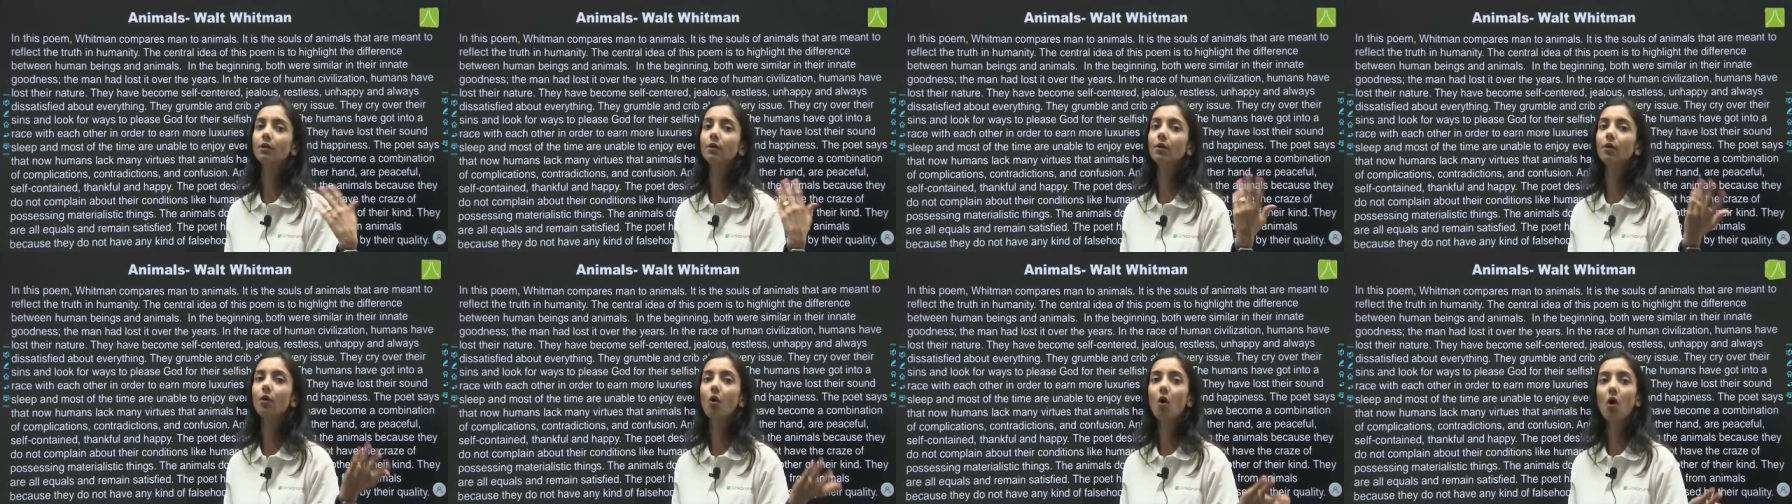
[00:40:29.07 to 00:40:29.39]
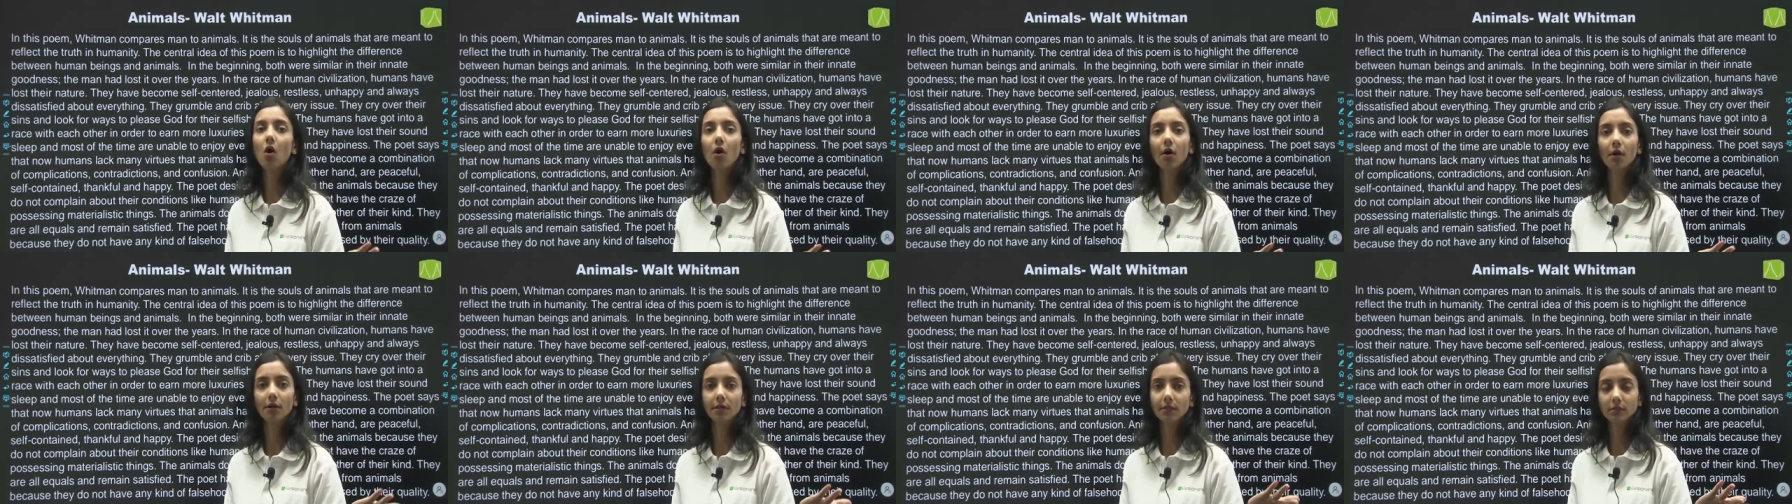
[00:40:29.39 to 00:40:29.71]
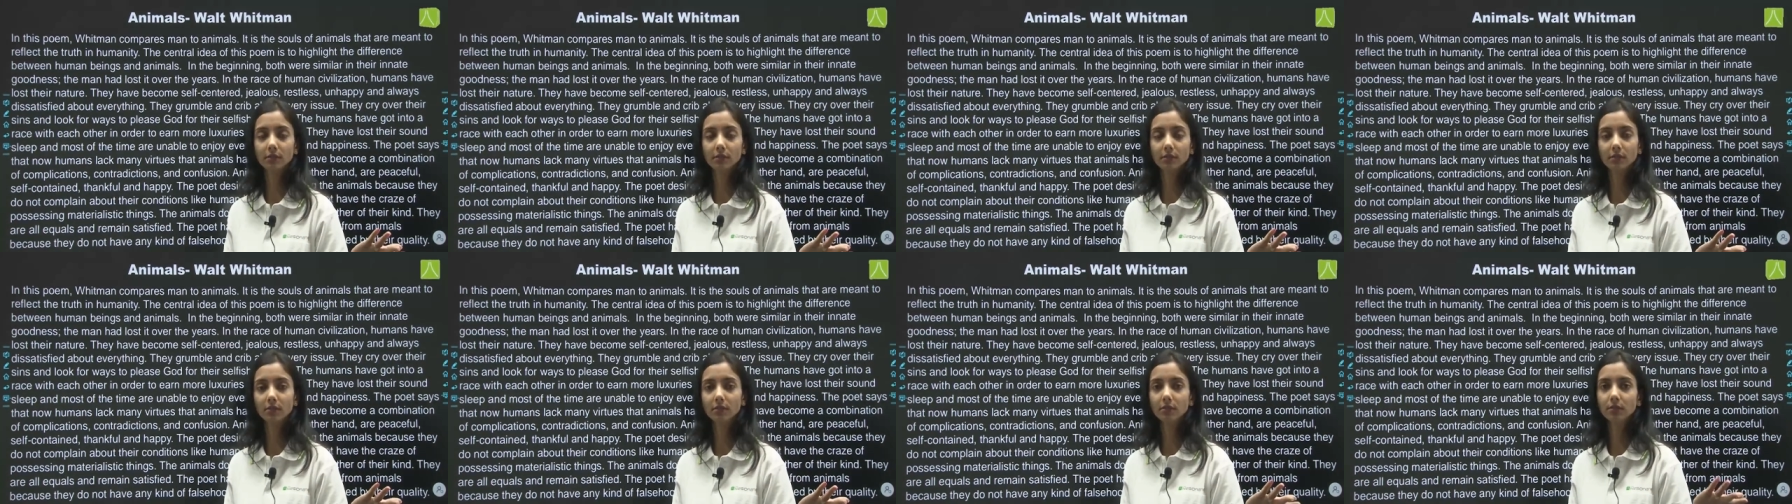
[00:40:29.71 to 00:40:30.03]
a
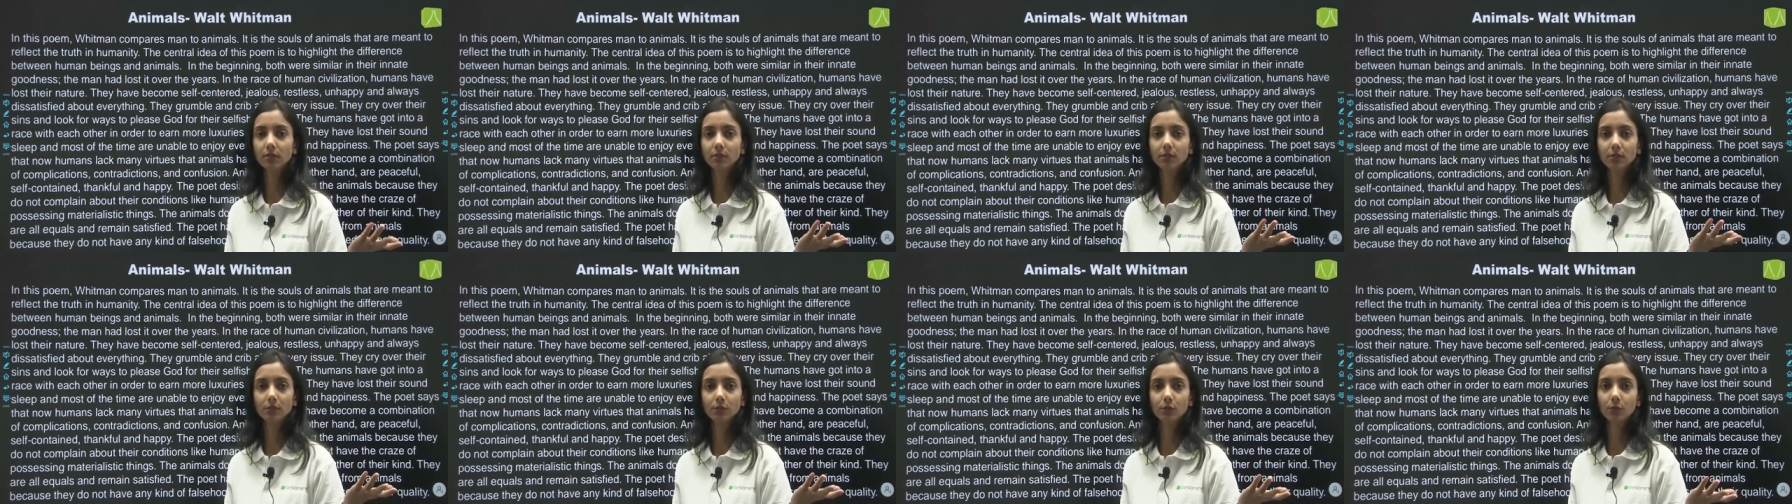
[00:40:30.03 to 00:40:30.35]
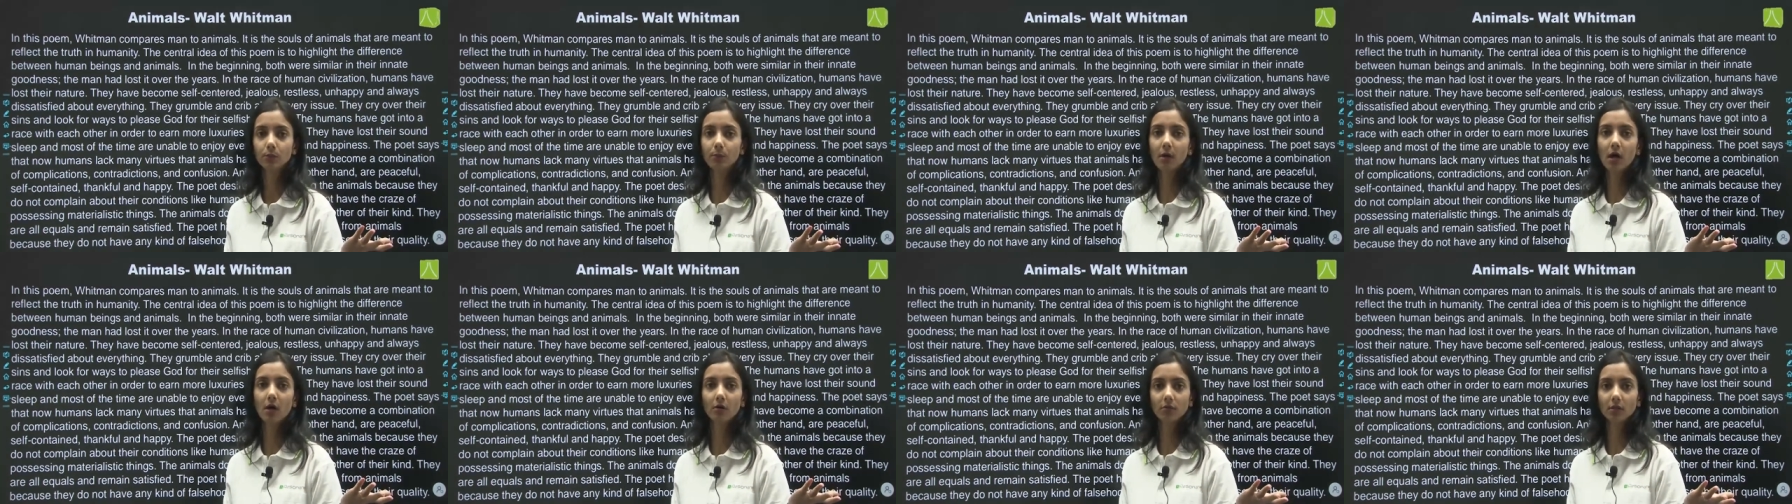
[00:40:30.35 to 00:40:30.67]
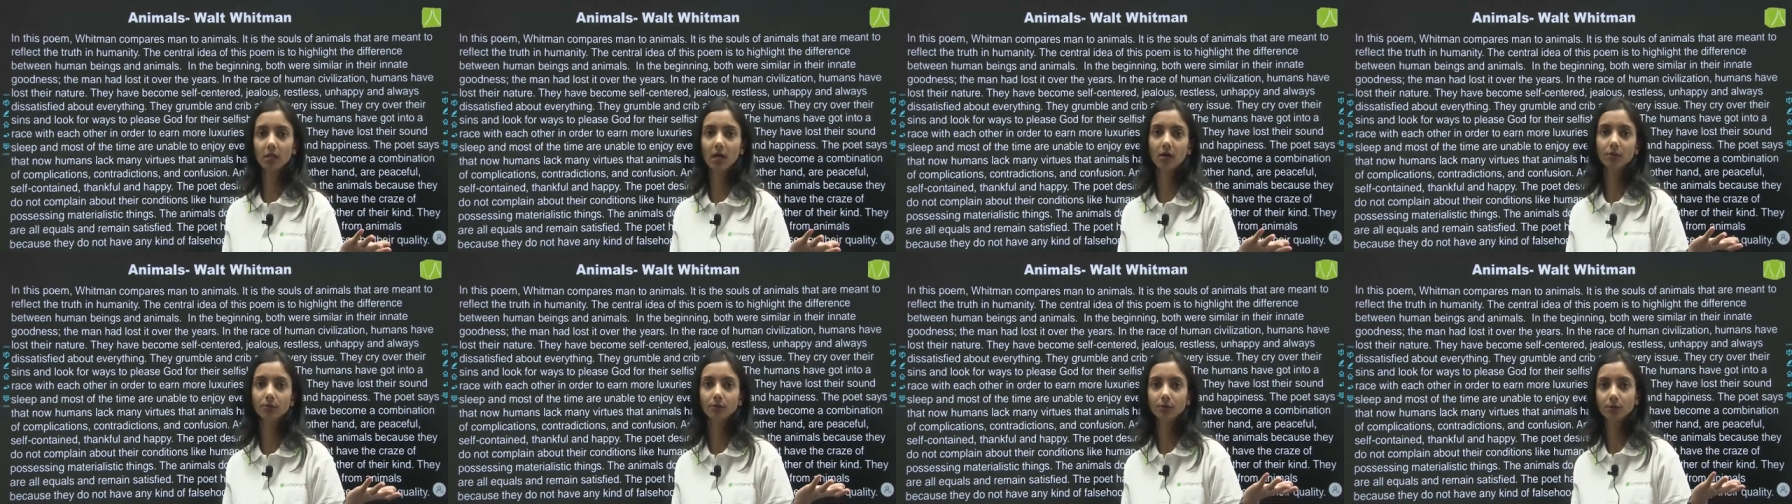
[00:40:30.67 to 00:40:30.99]
god to bow
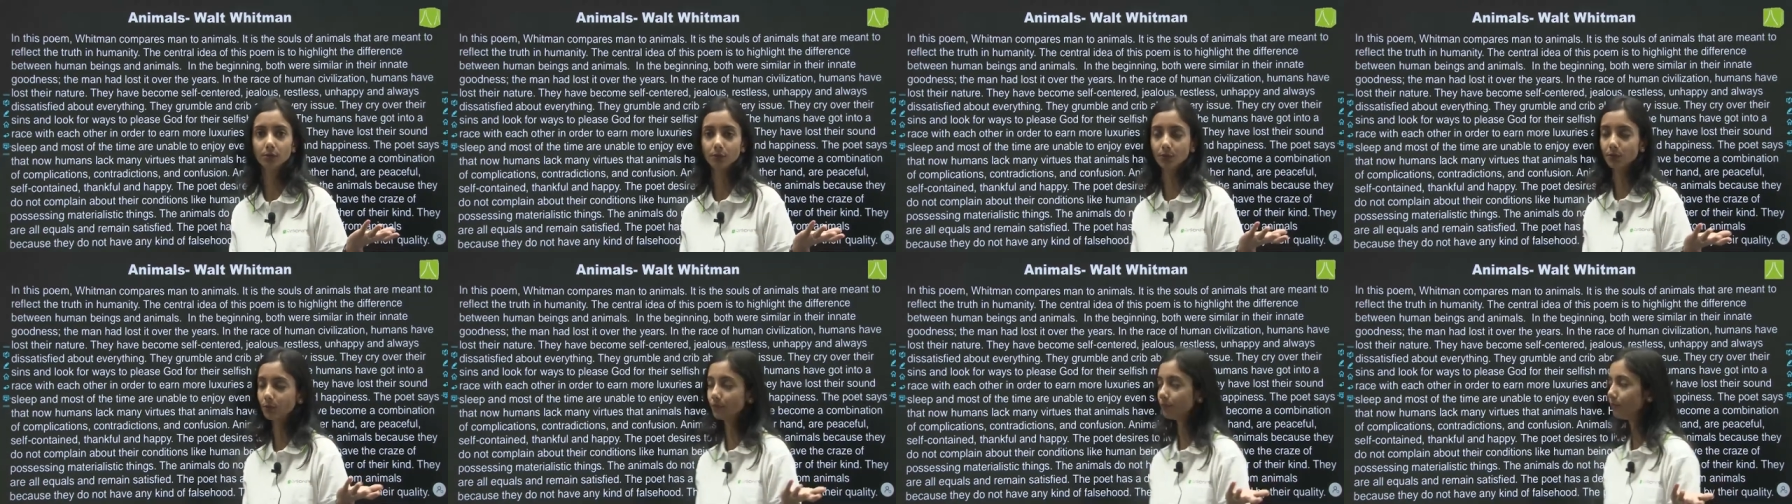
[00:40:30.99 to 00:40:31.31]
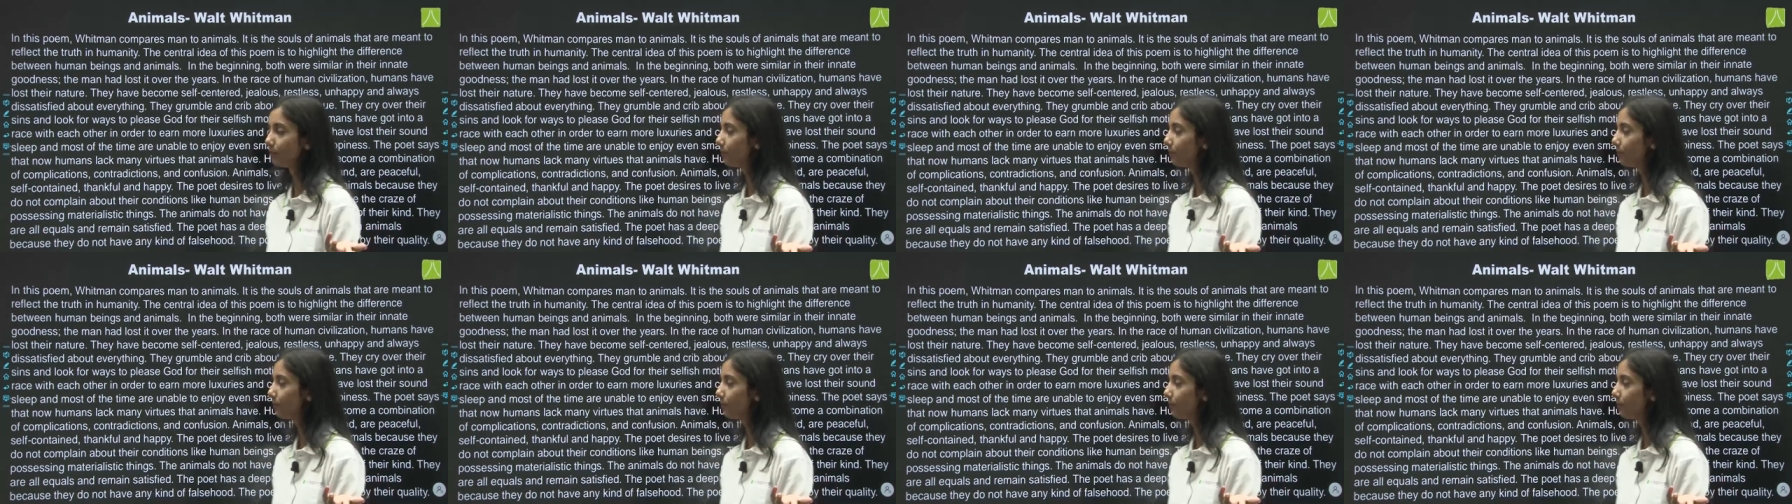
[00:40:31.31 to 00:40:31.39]
down to.